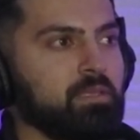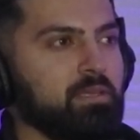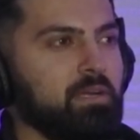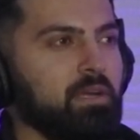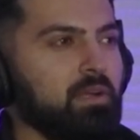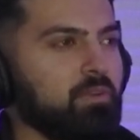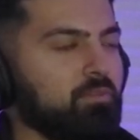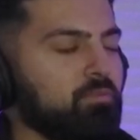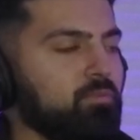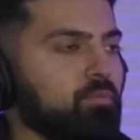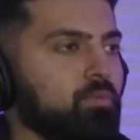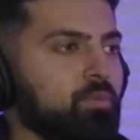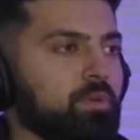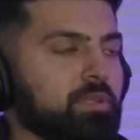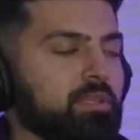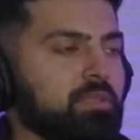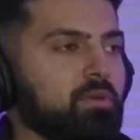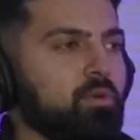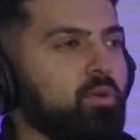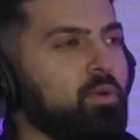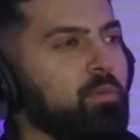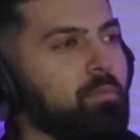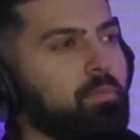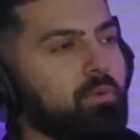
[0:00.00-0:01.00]
know. With
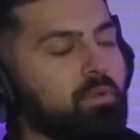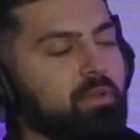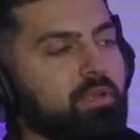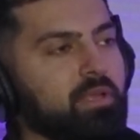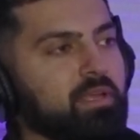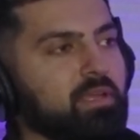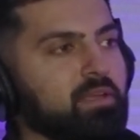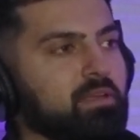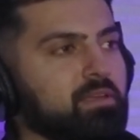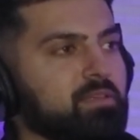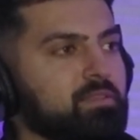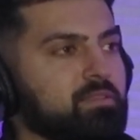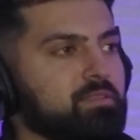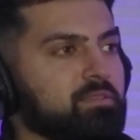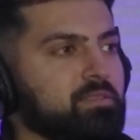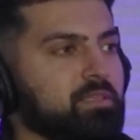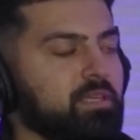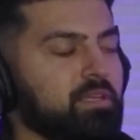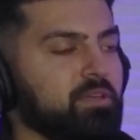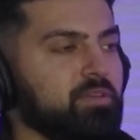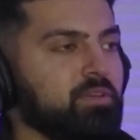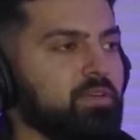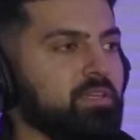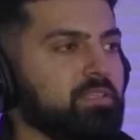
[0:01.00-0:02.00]
the whole bullet
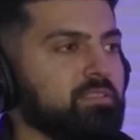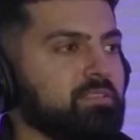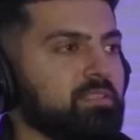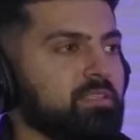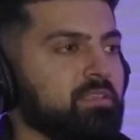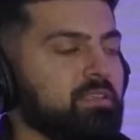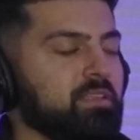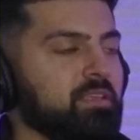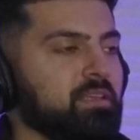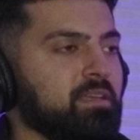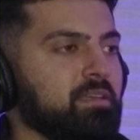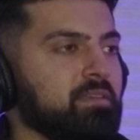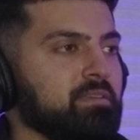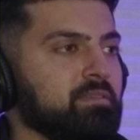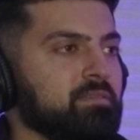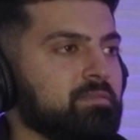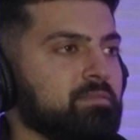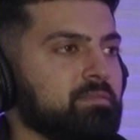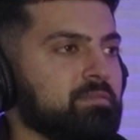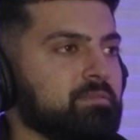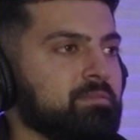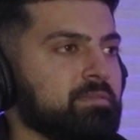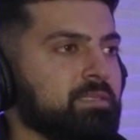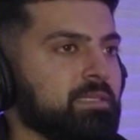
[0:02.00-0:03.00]
increasing thing,